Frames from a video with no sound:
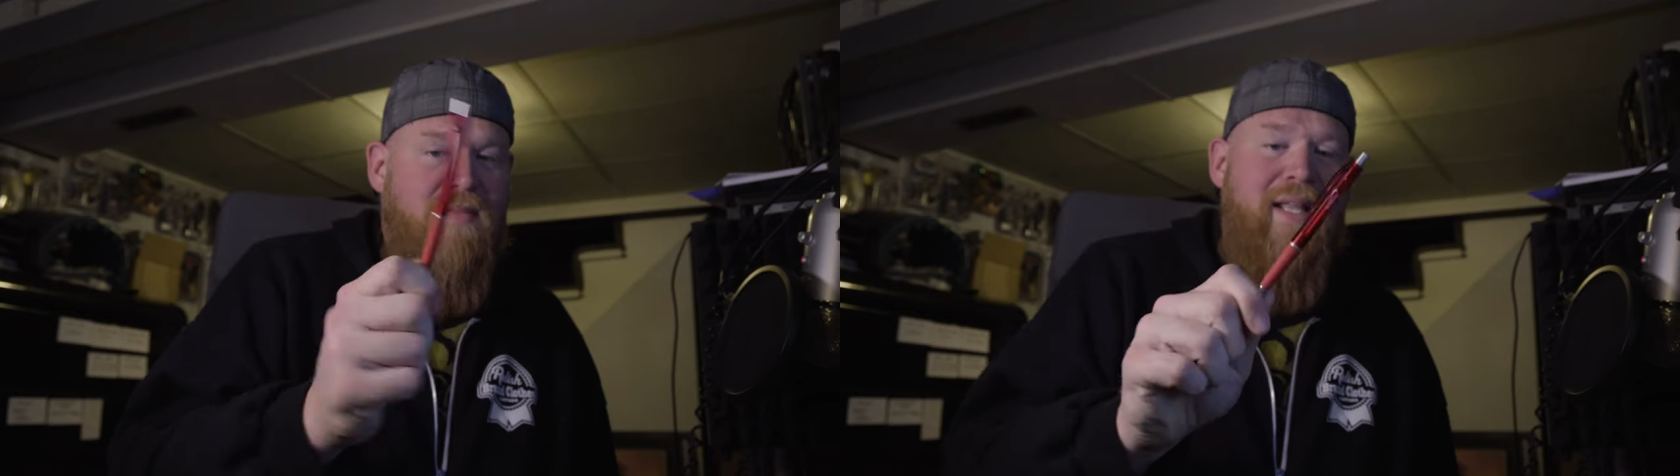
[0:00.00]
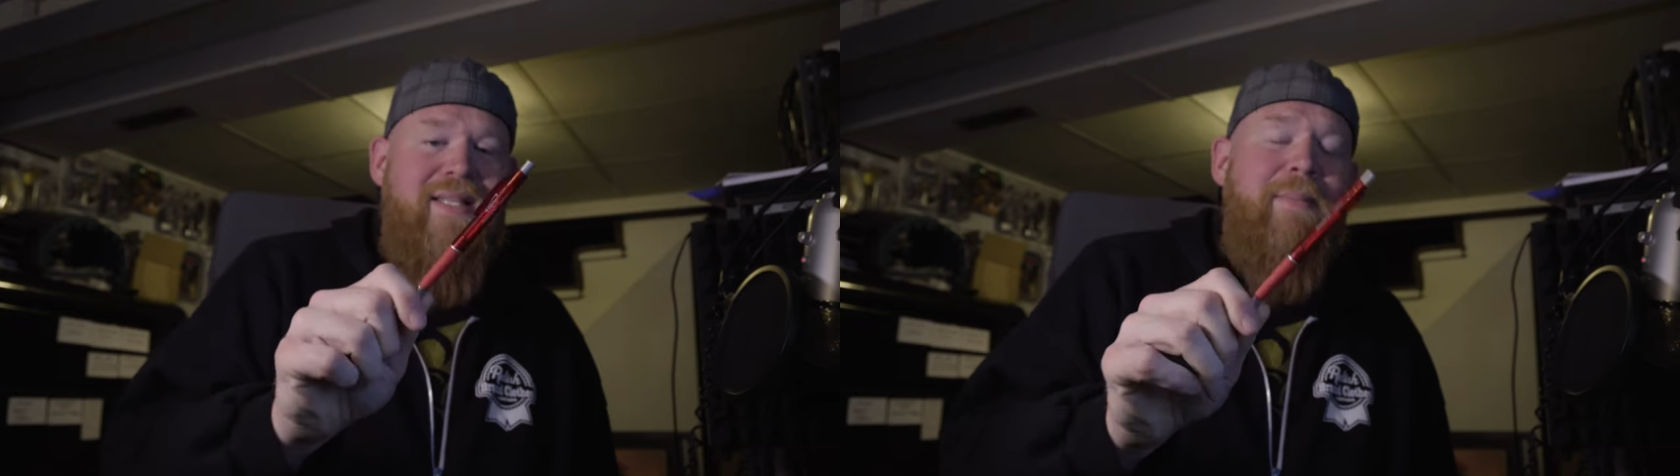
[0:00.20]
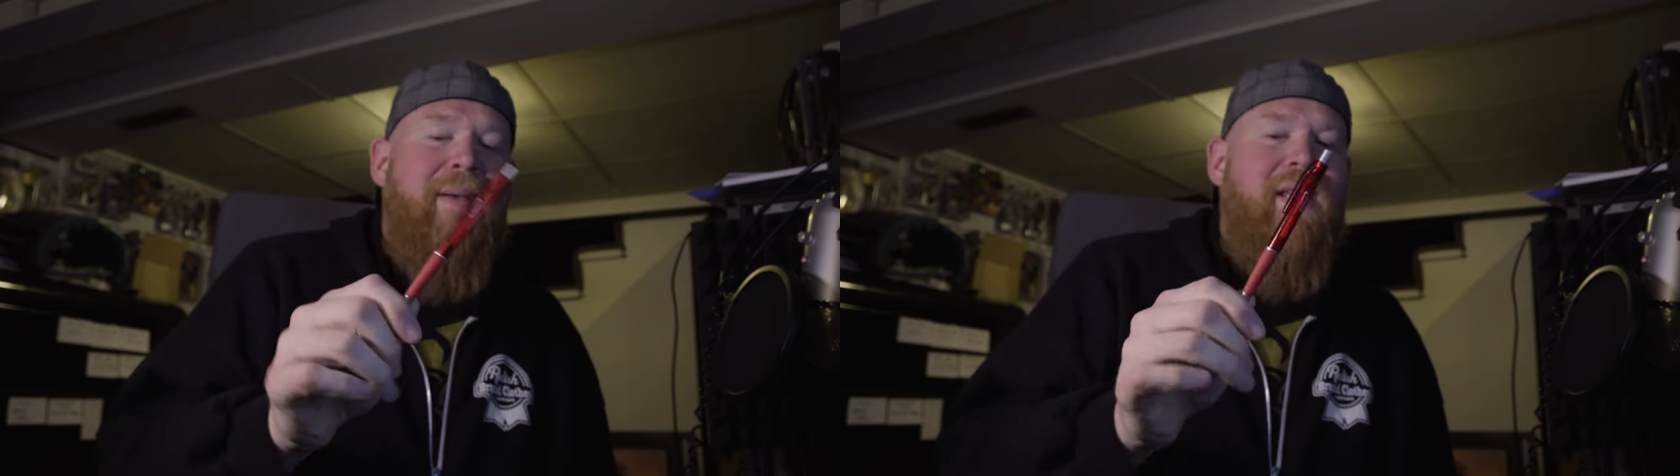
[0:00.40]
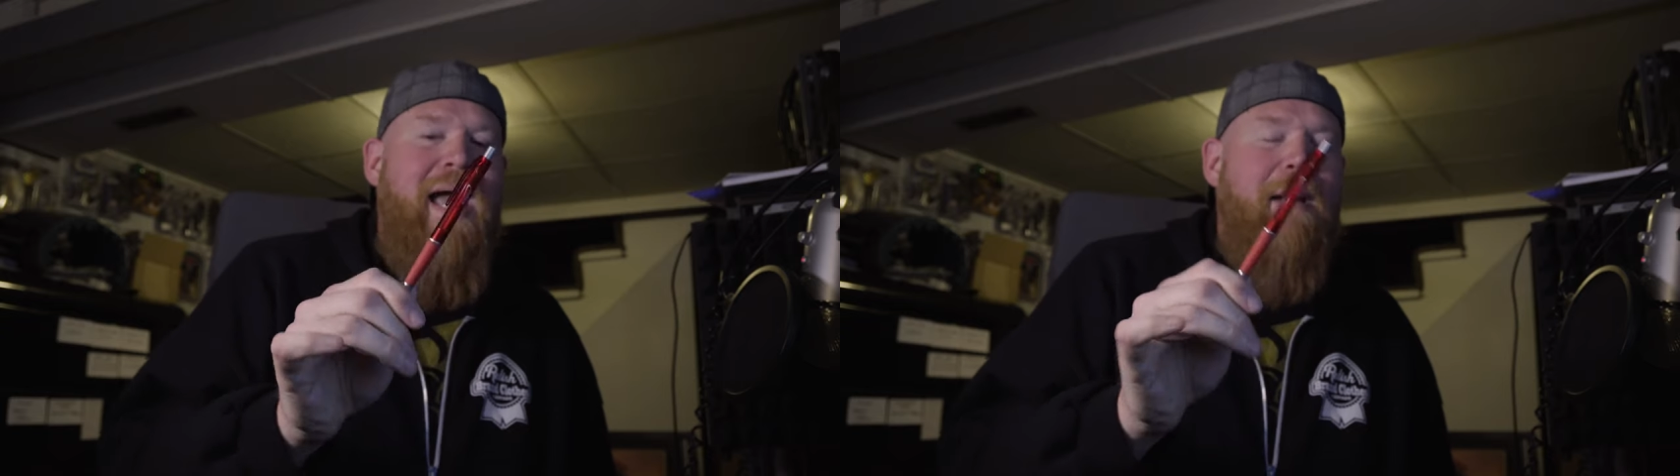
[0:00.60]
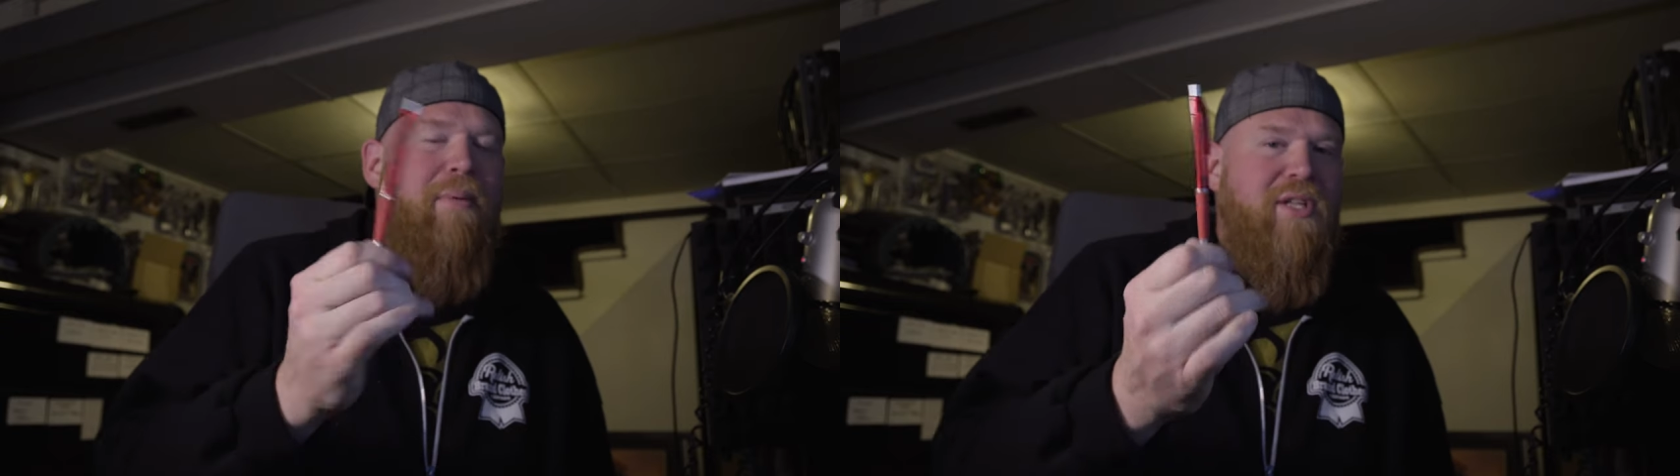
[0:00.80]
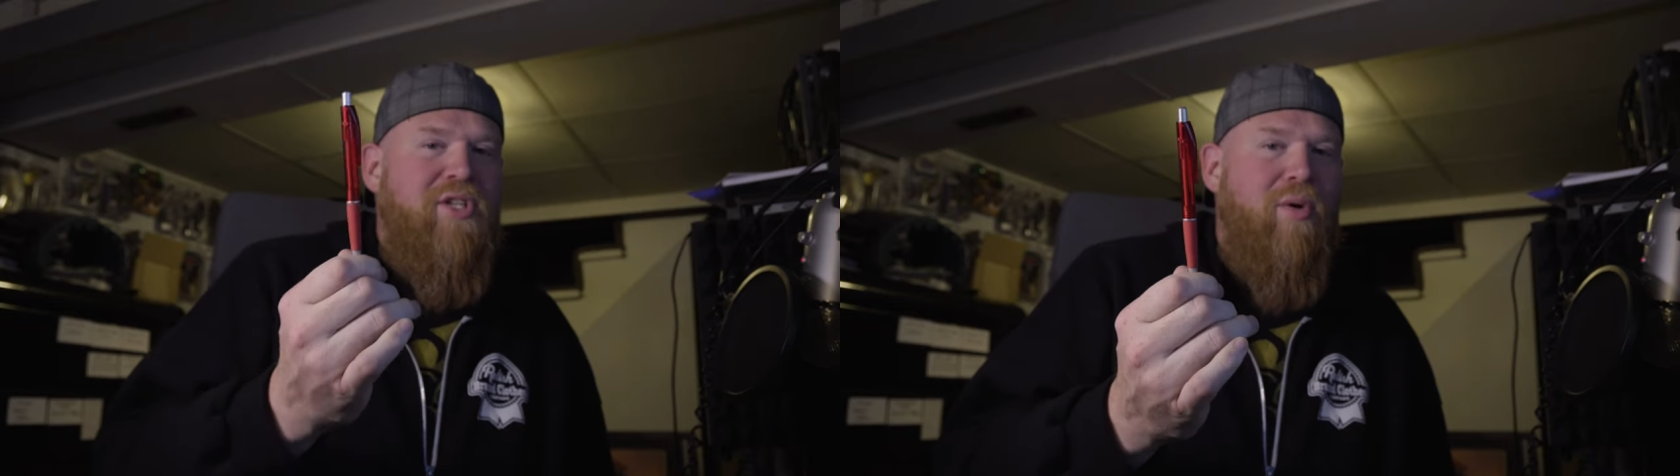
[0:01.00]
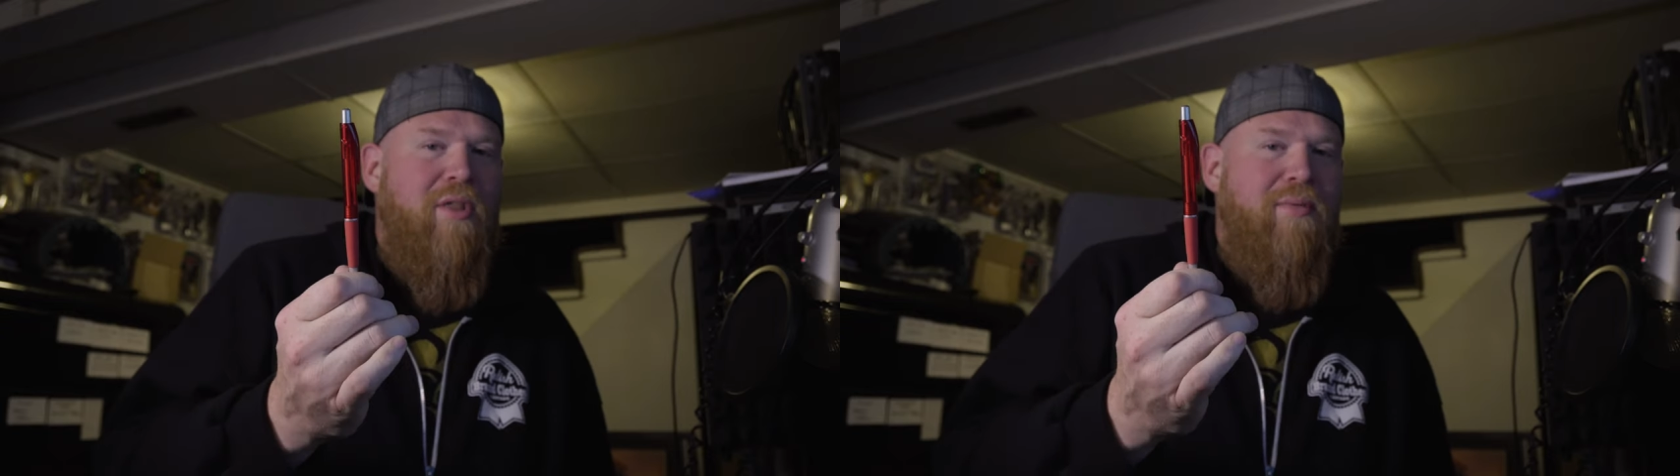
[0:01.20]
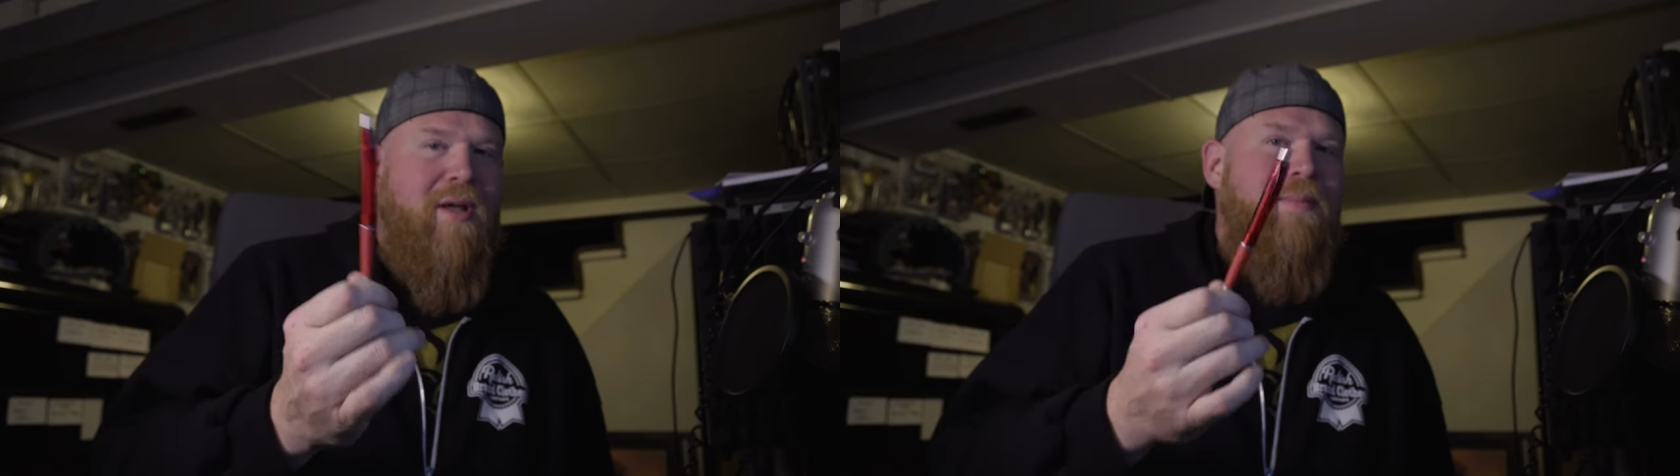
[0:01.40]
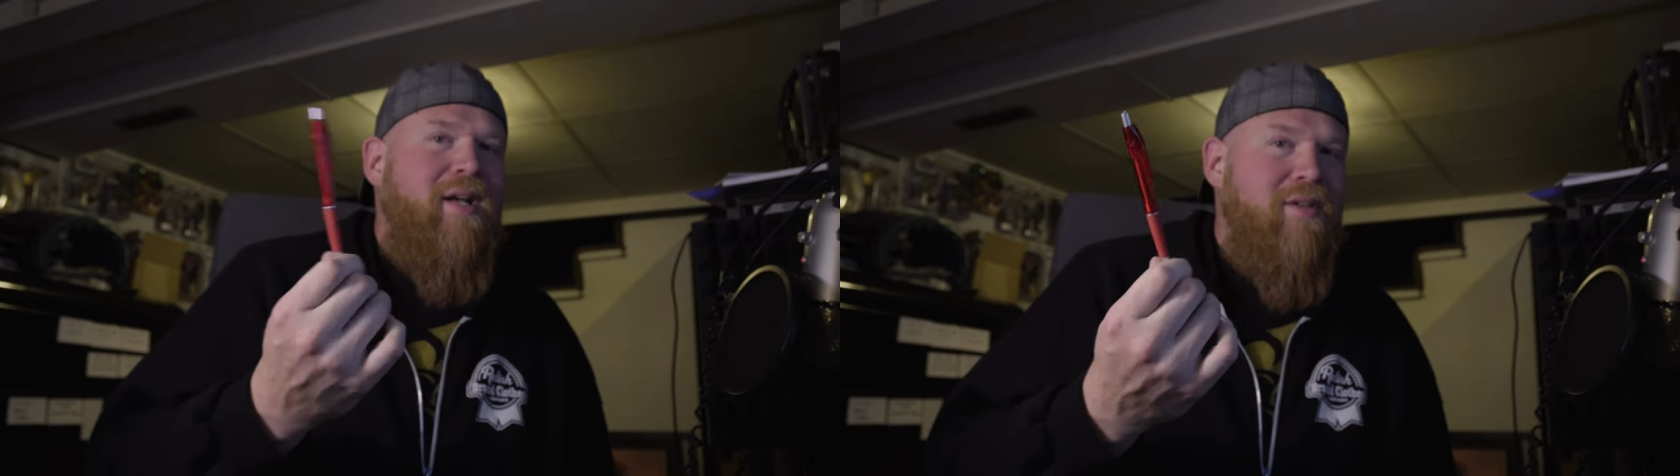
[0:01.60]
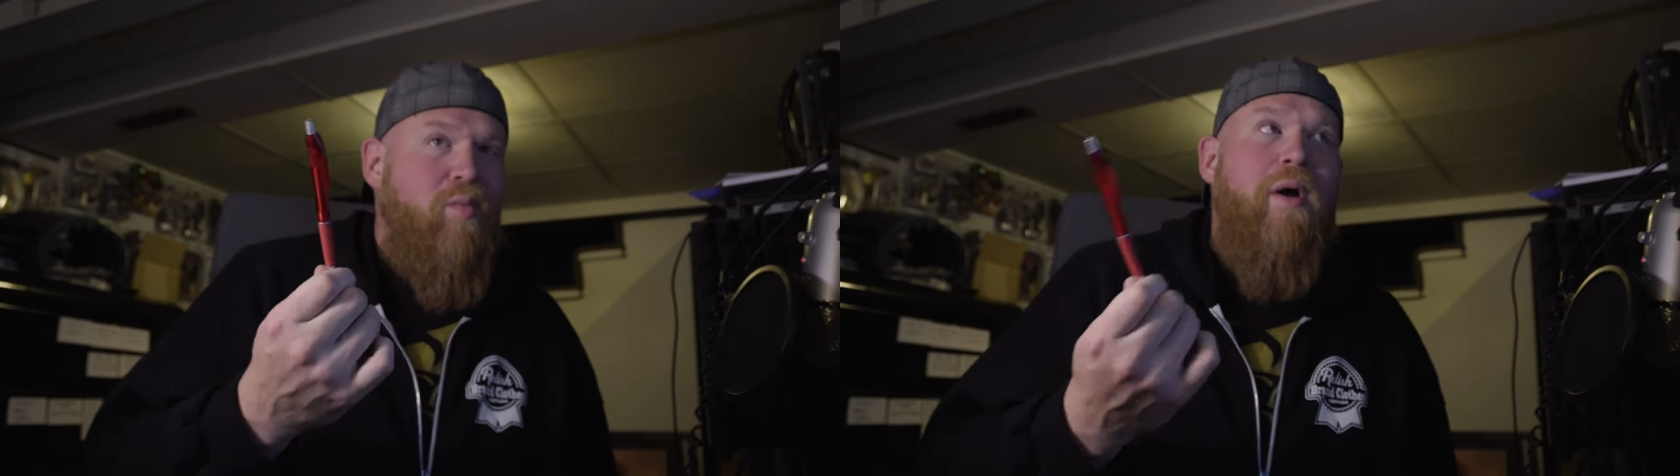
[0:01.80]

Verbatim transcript: And typically I bring two or three because